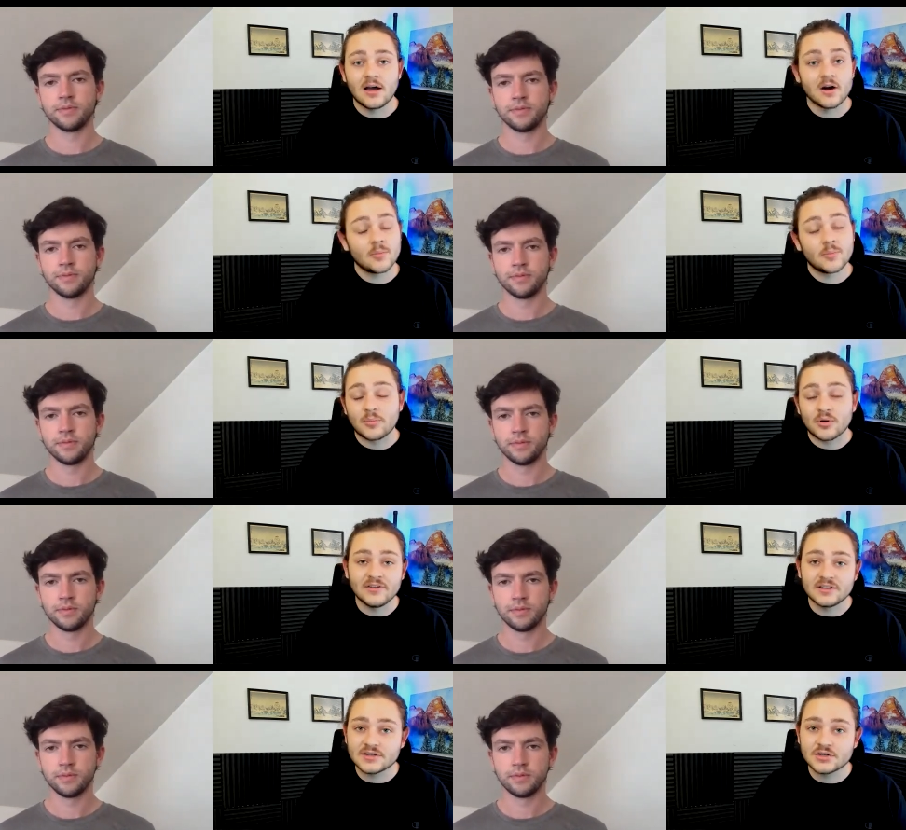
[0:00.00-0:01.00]
Speaker 1: uh, or a, a,
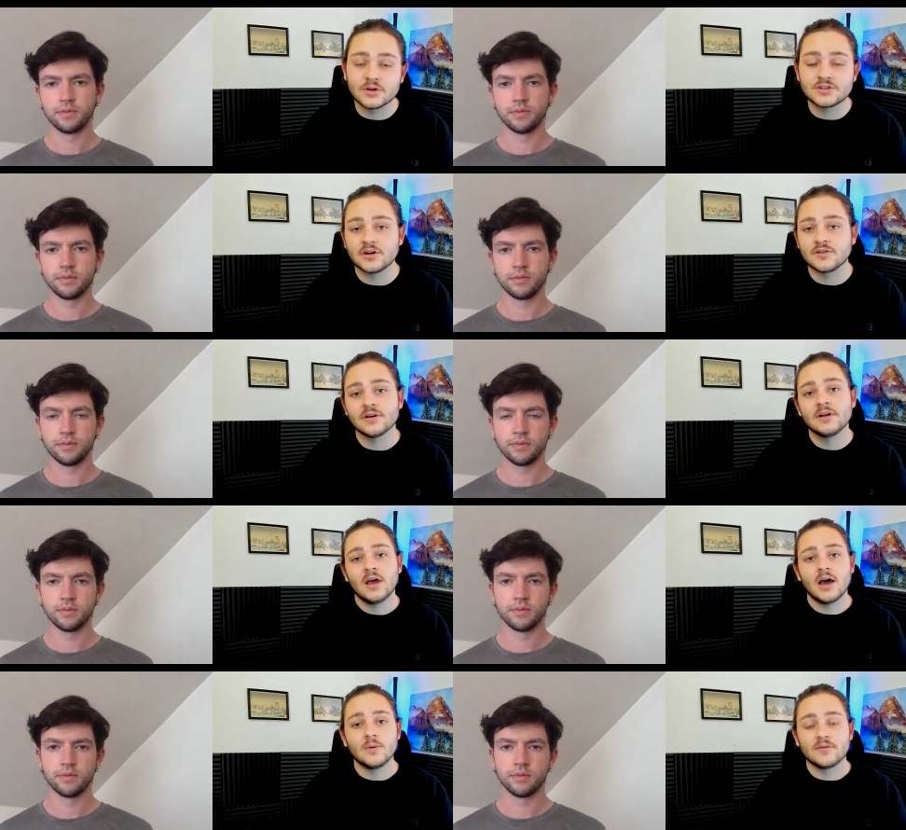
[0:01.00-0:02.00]
private Discord
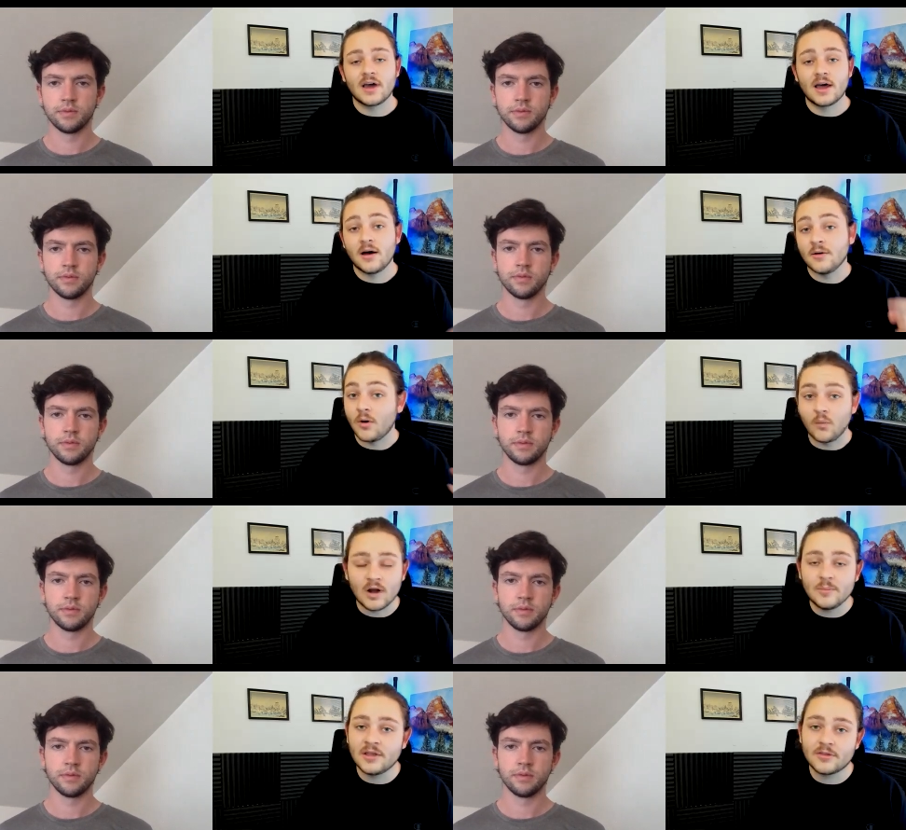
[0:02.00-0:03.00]
server. Uh, we've got a,
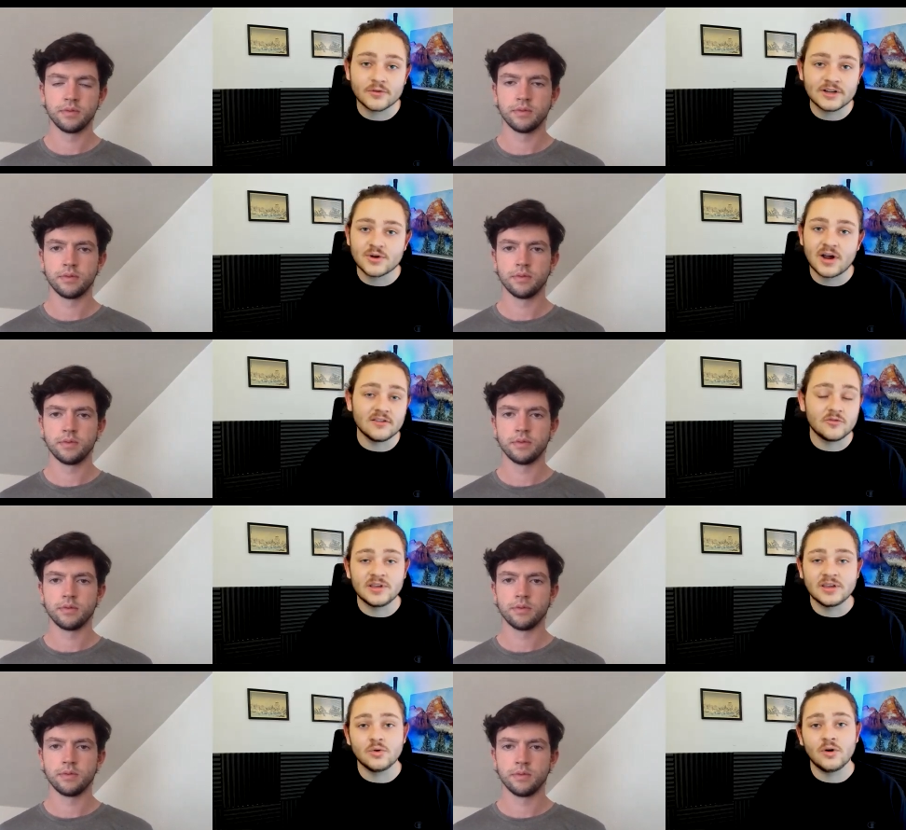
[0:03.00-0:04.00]
a, one month free trial
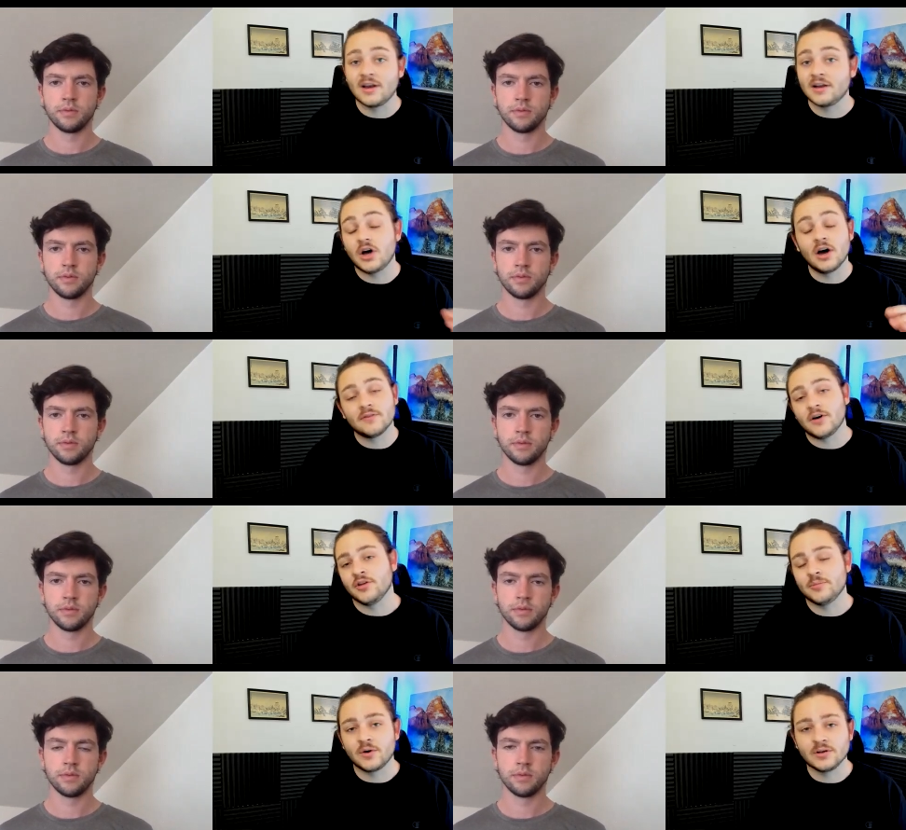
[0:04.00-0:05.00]
of BQool and a ton
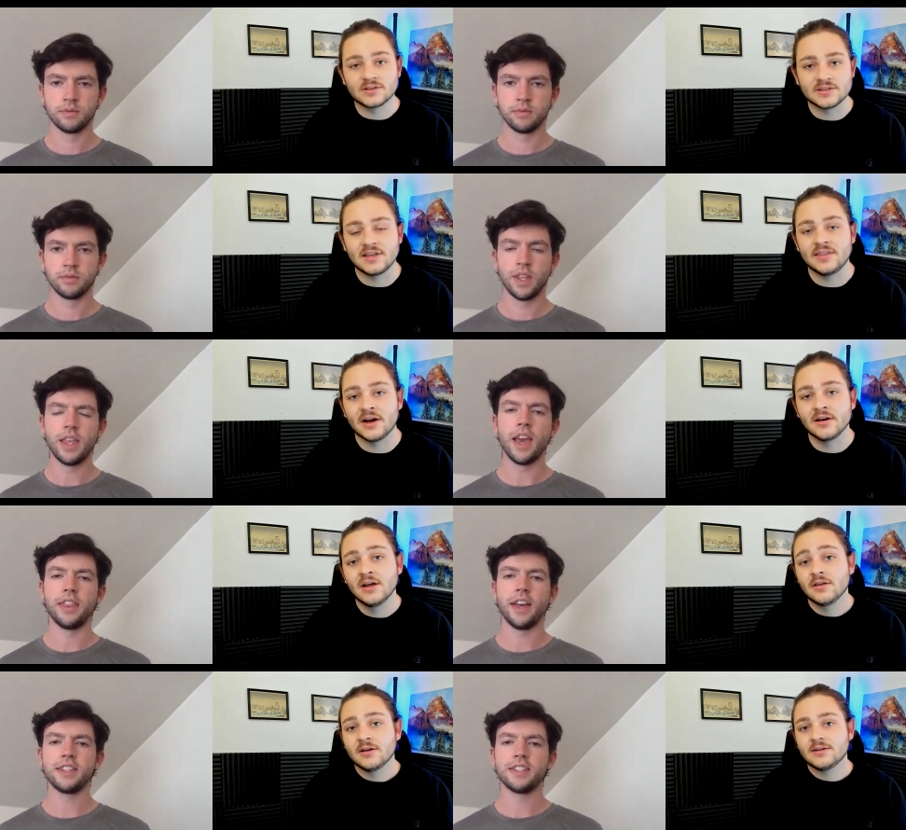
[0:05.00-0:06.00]
of other bonuses in yeah,
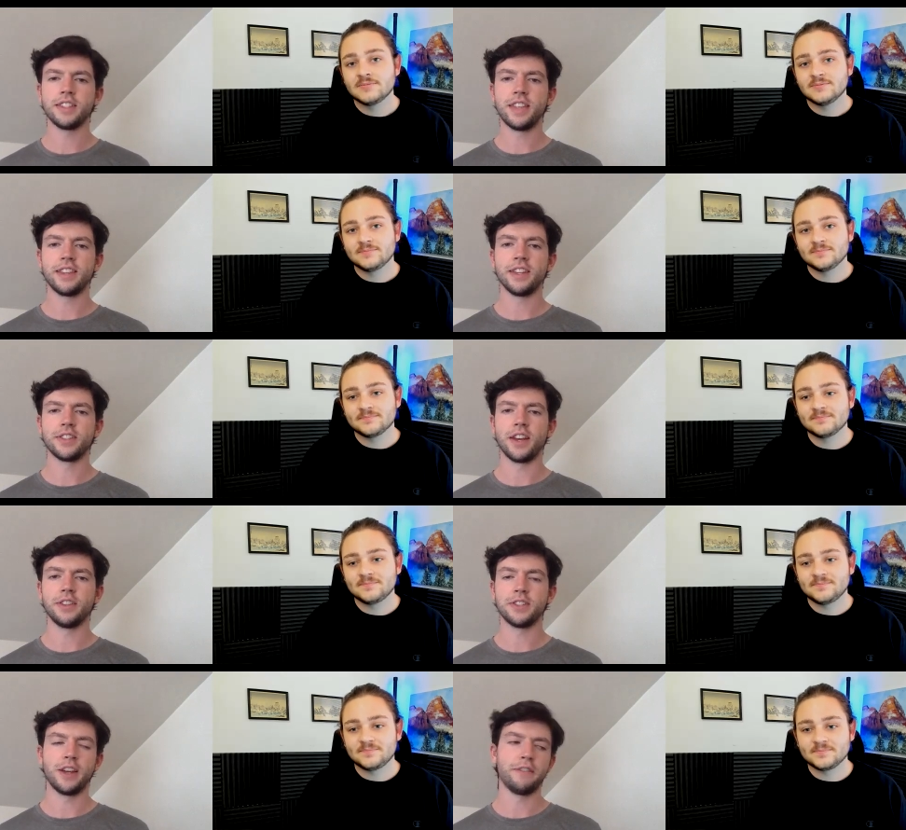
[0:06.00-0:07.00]
there.
Speaker 2: Yeah, that's like there's
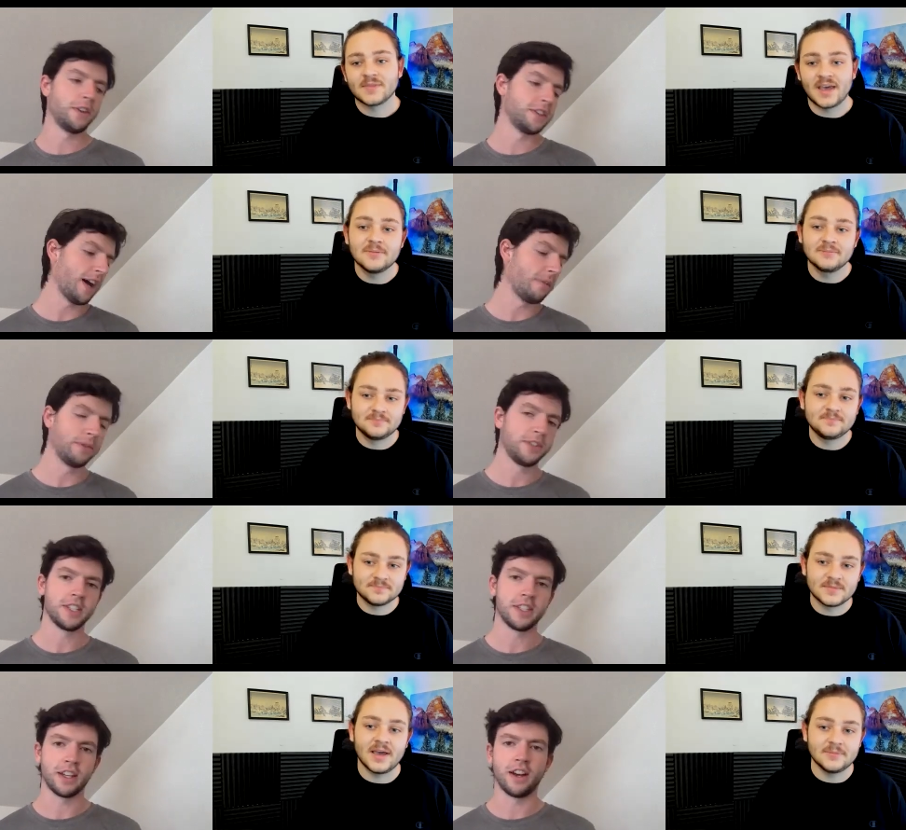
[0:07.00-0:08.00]
other stuff on top yeah. of
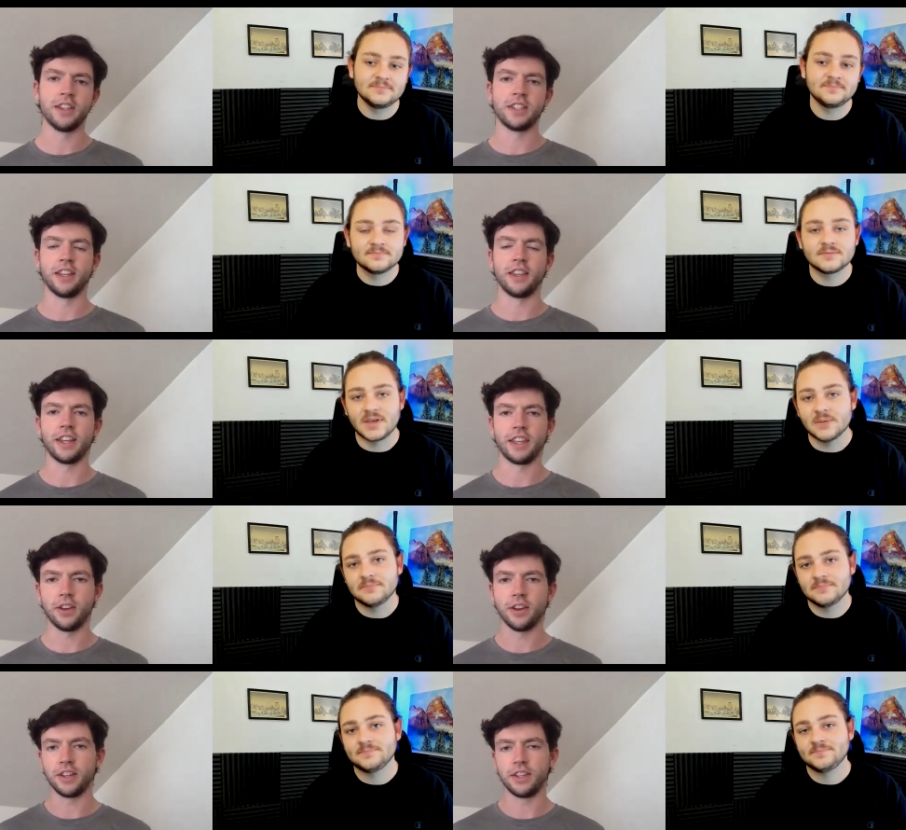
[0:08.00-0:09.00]
just the content. Like
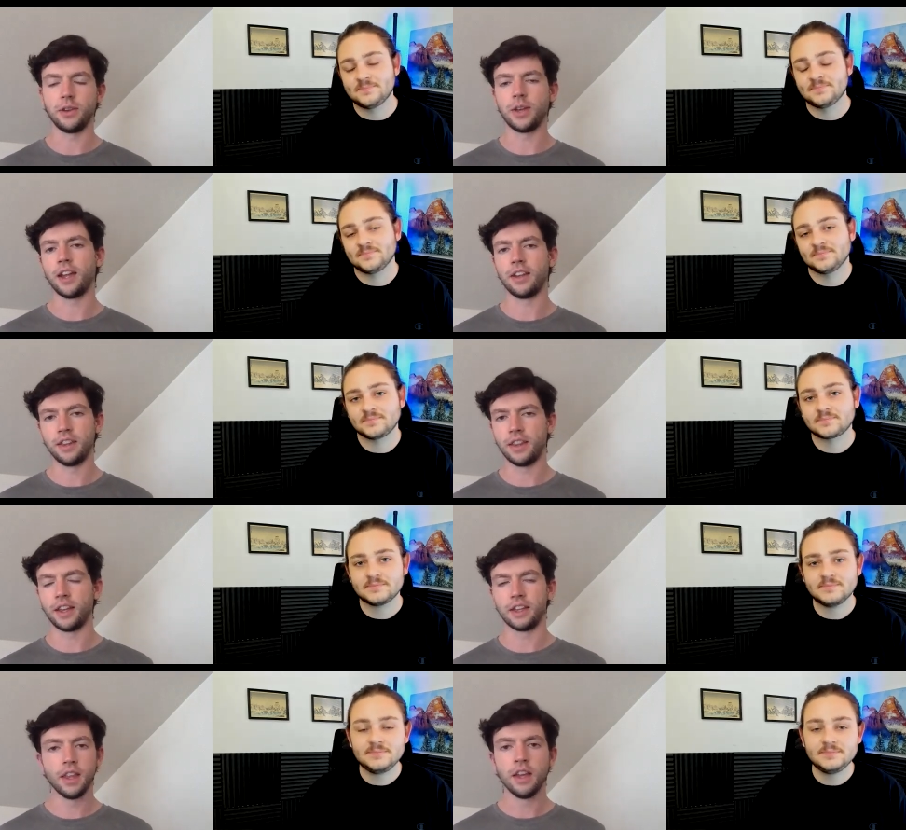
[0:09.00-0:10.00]
you're, you get
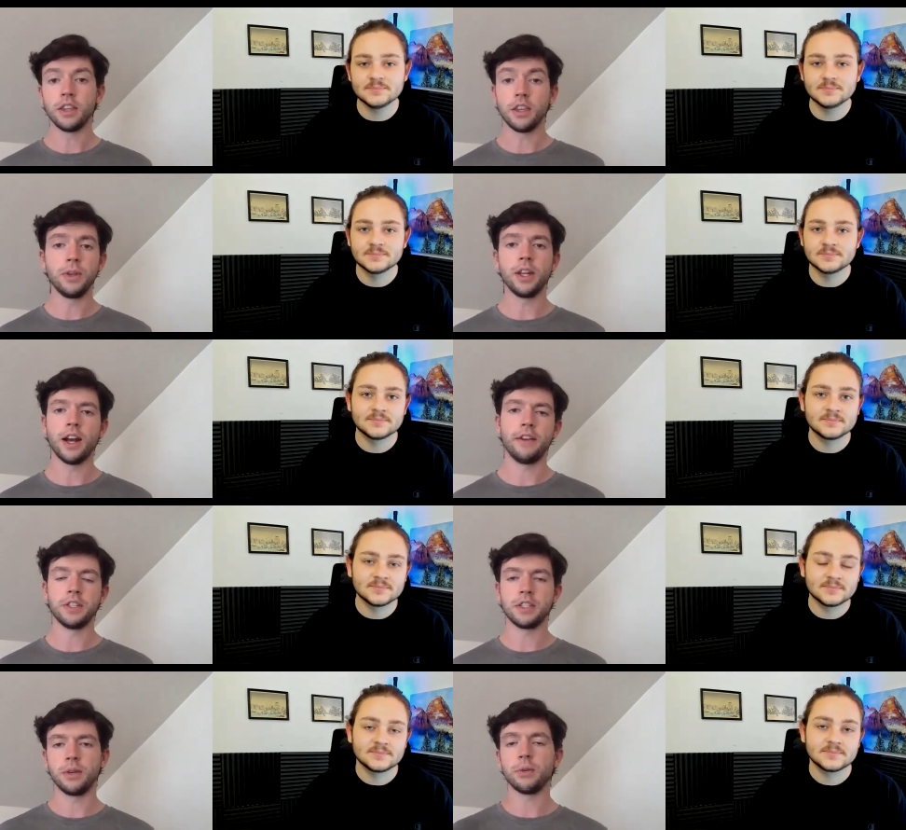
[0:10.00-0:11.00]
like community,
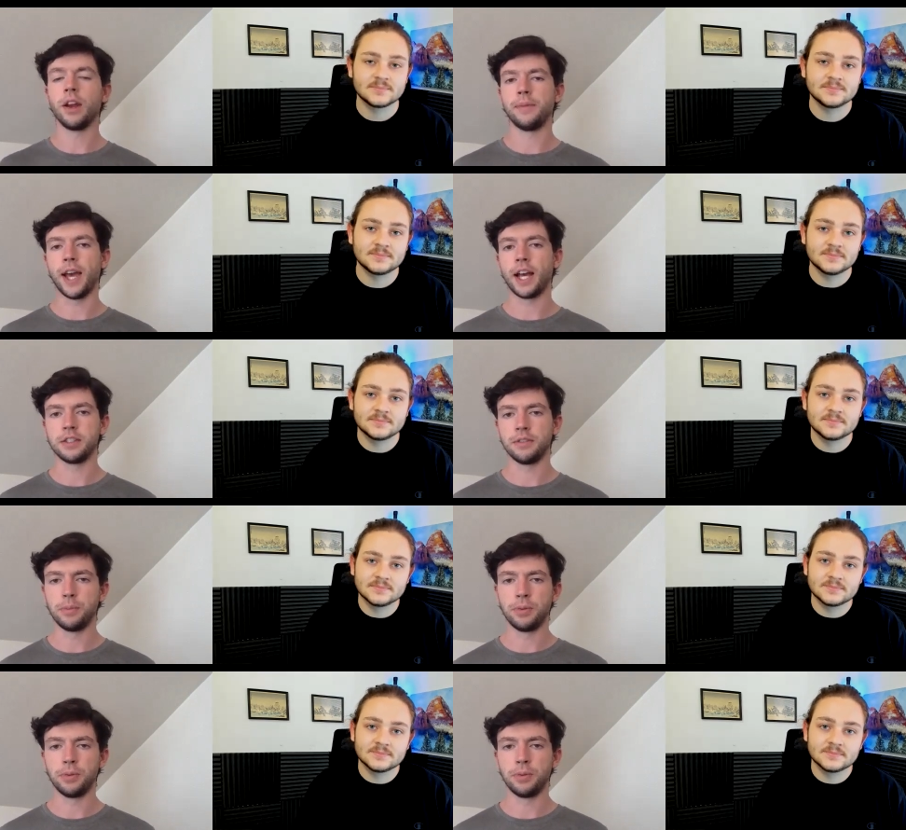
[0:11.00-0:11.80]
obviously, we're going to be actively